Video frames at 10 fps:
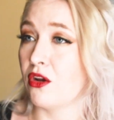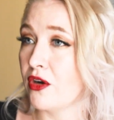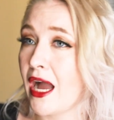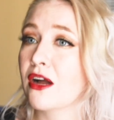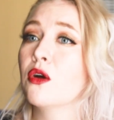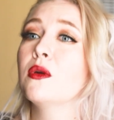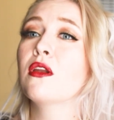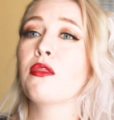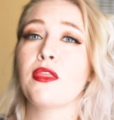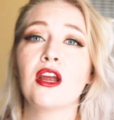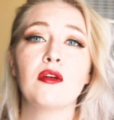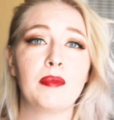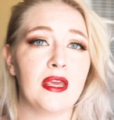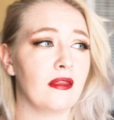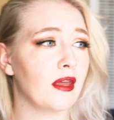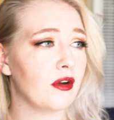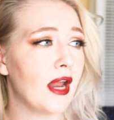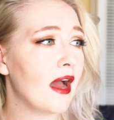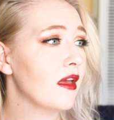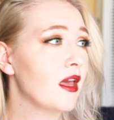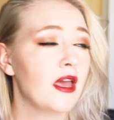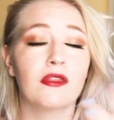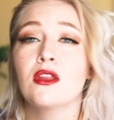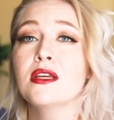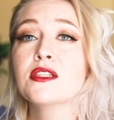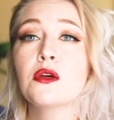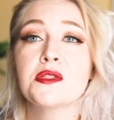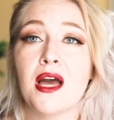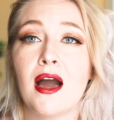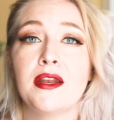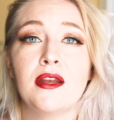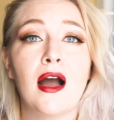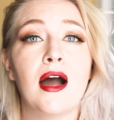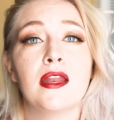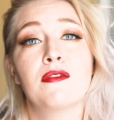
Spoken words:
they're not going to therapy, the list goes on and on.